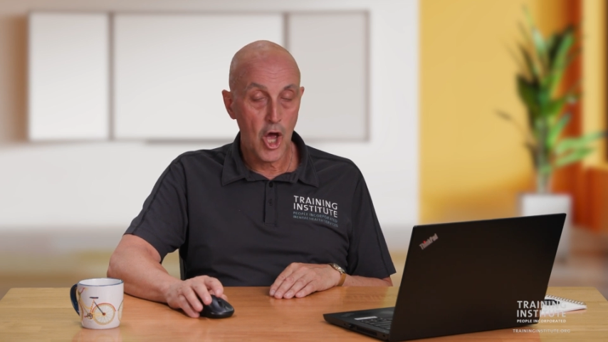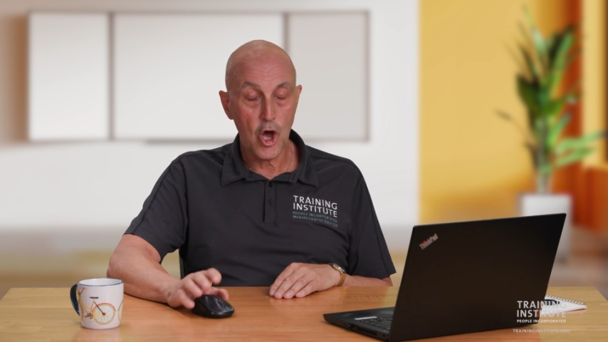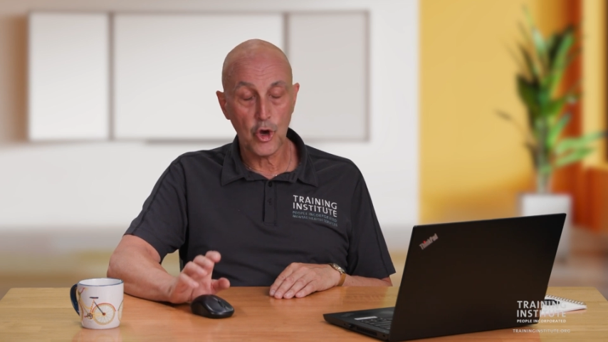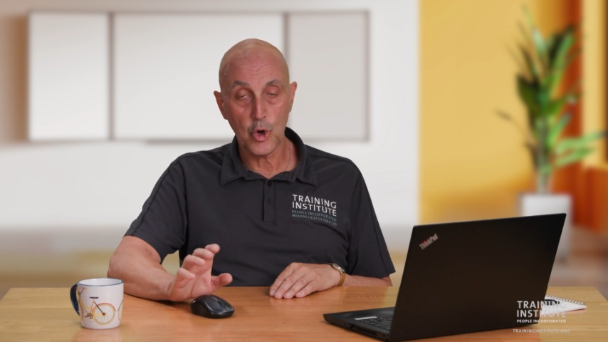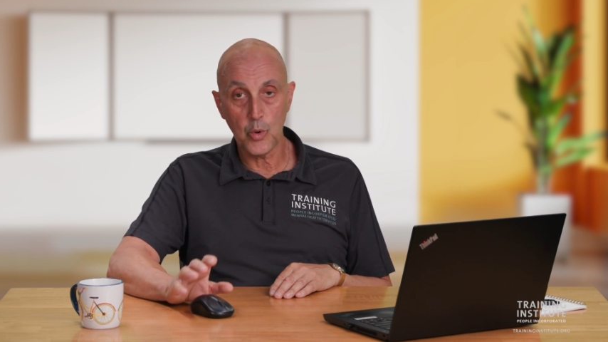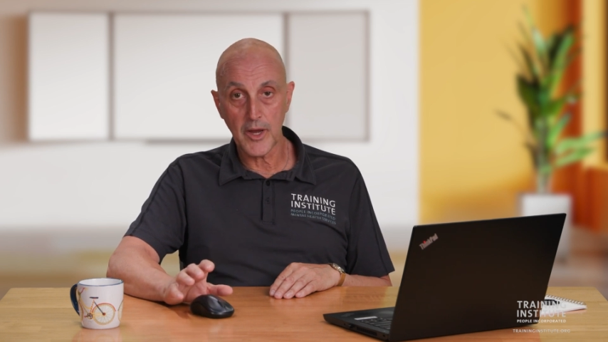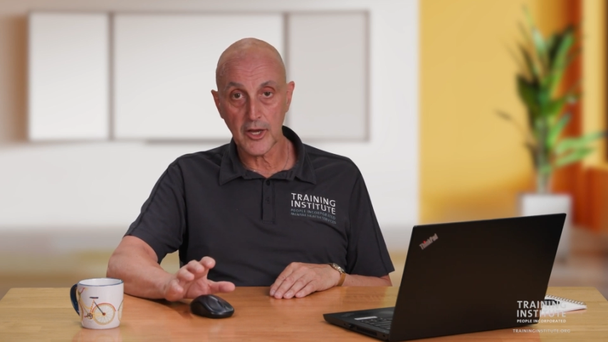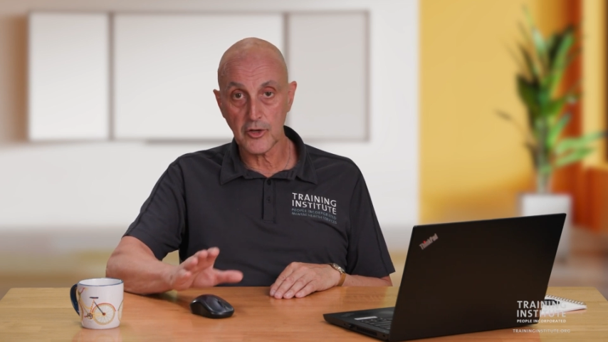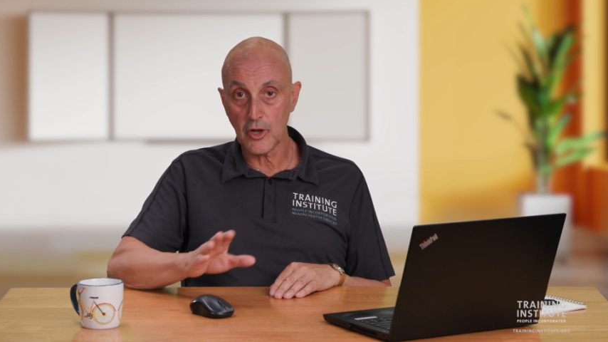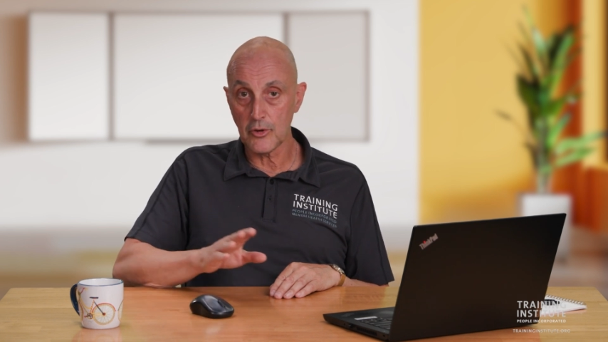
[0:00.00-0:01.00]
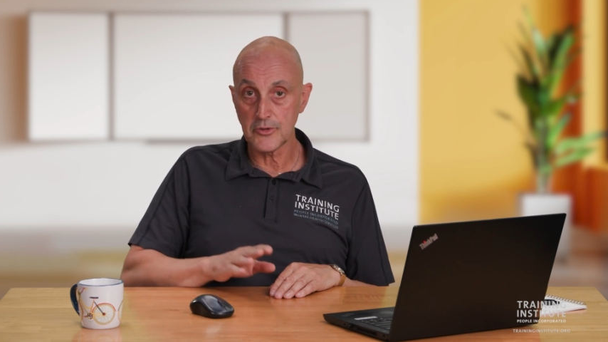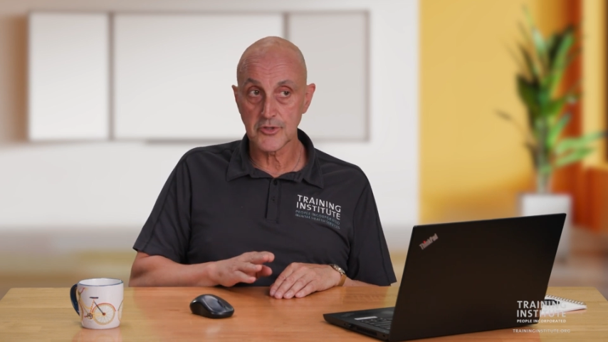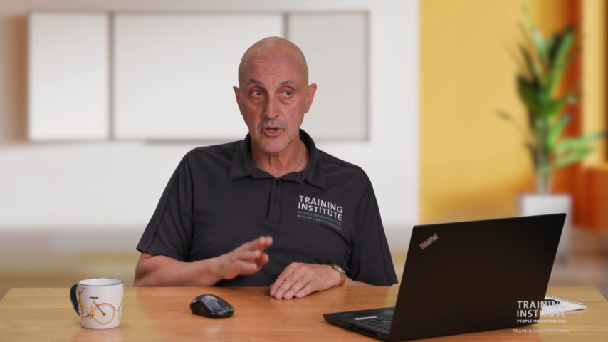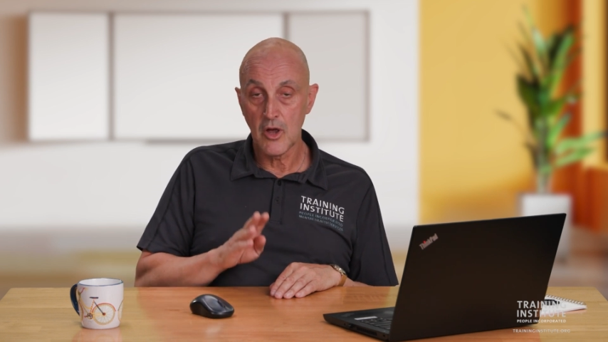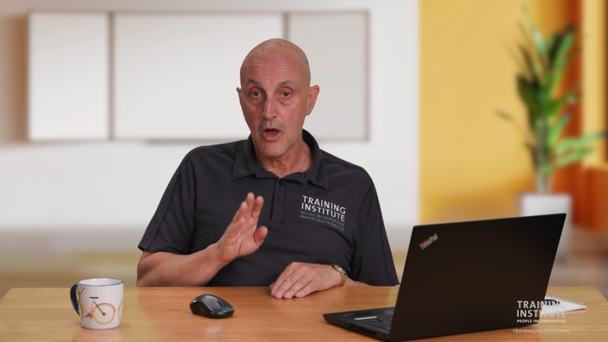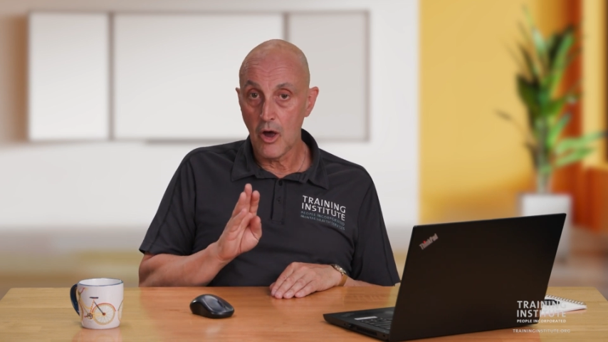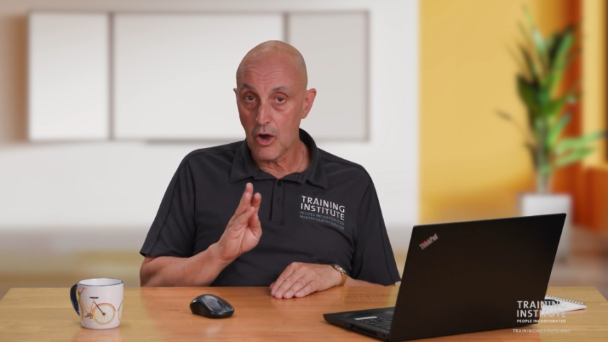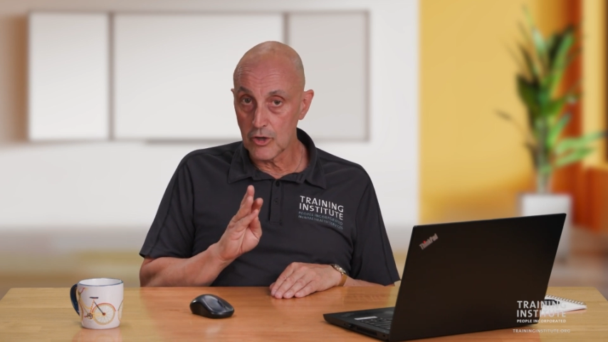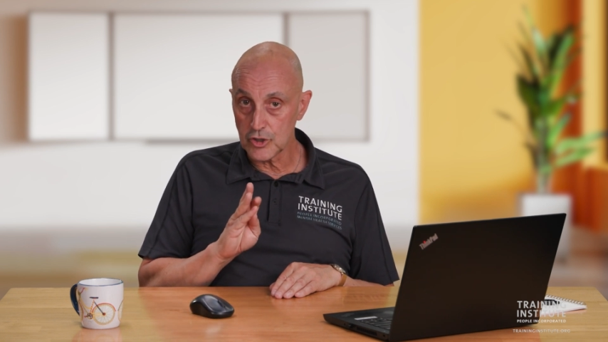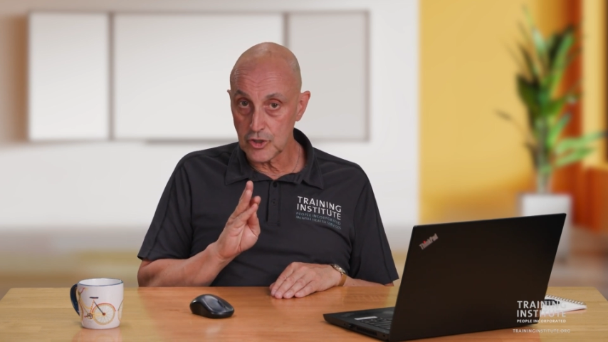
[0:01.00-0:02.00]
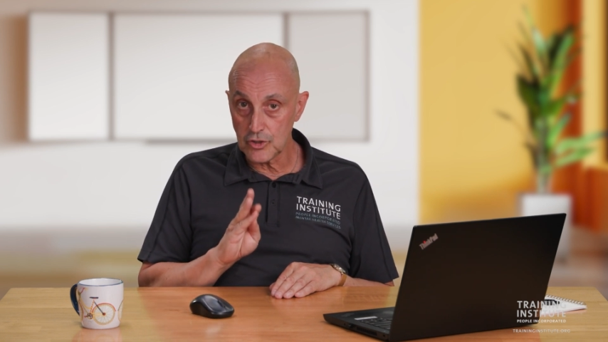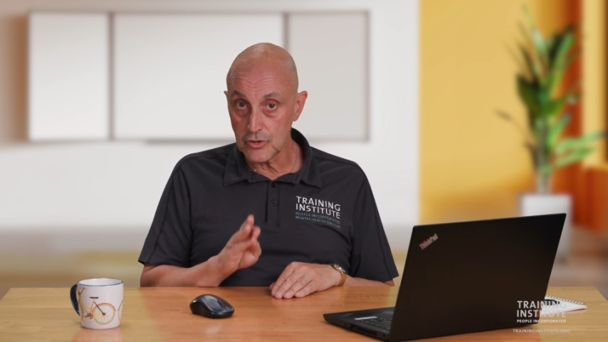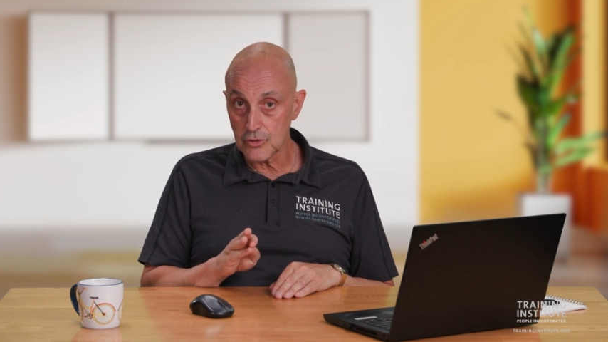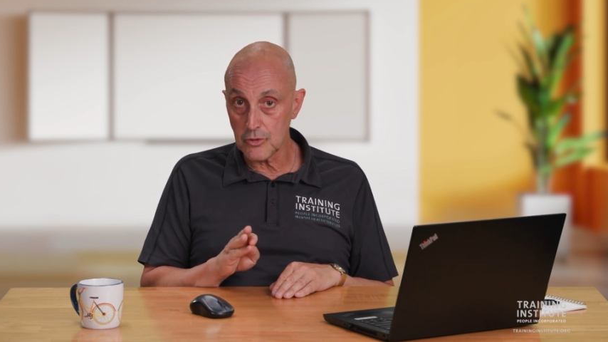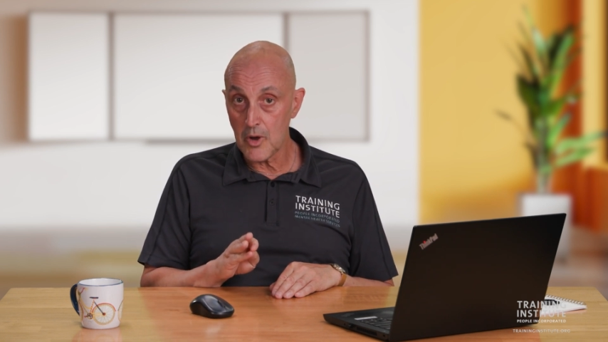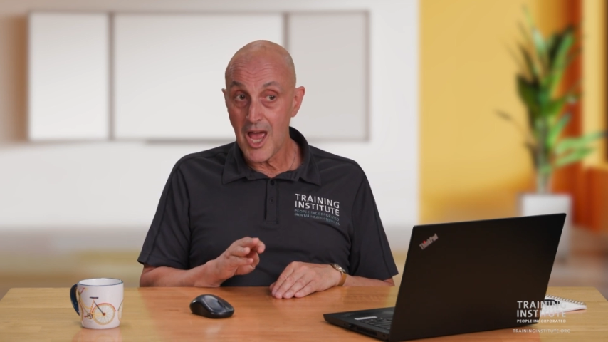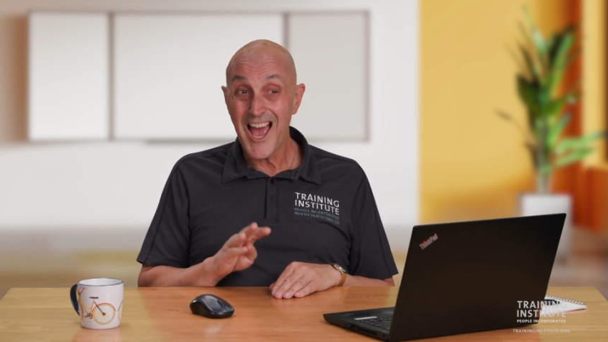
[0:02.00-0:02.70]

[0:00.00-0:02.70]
a quick note on you,